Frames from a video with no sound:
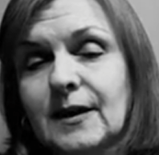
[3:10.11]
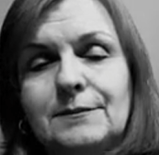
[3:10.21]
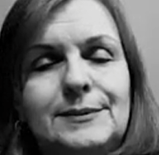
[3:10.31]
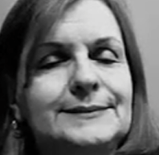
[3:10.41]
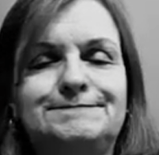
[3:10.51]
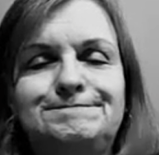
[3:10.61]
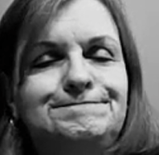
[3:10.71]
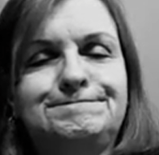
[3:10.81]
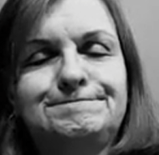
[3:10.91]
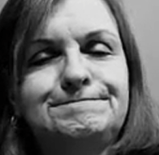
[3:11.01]
But
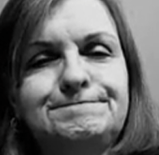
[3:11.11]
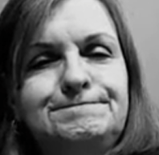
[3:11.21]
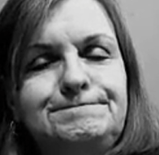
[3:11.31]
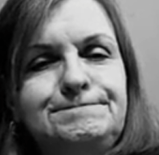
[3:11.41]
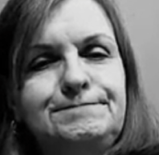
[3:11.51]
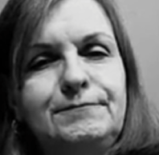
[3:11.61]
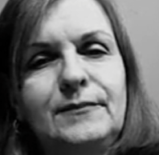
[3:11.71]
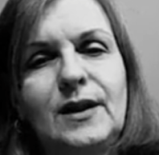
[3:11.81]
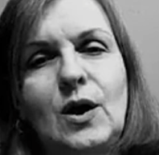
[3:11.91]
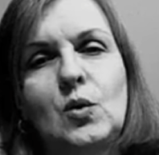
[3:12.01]
it turns out that